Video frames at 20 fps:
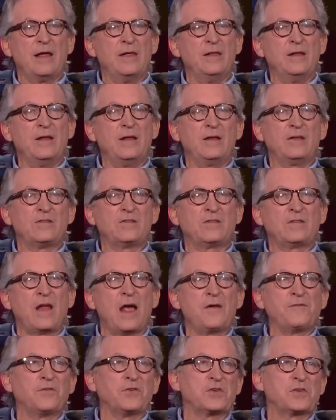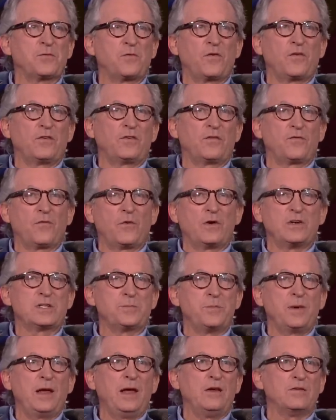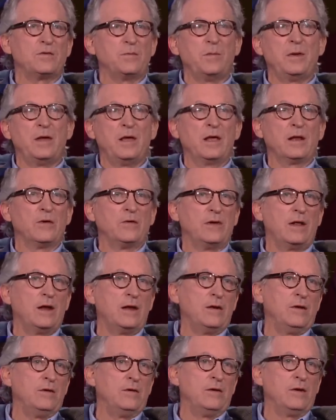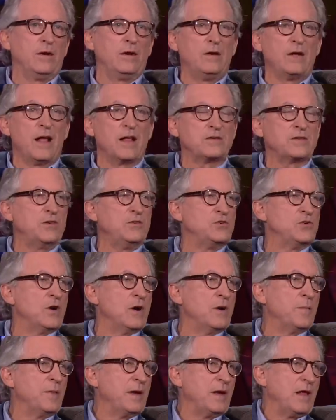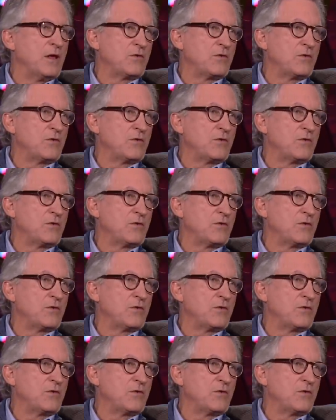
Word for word: And then it stifles free speech. I mean, Hitler did it in, in Nazi Germany.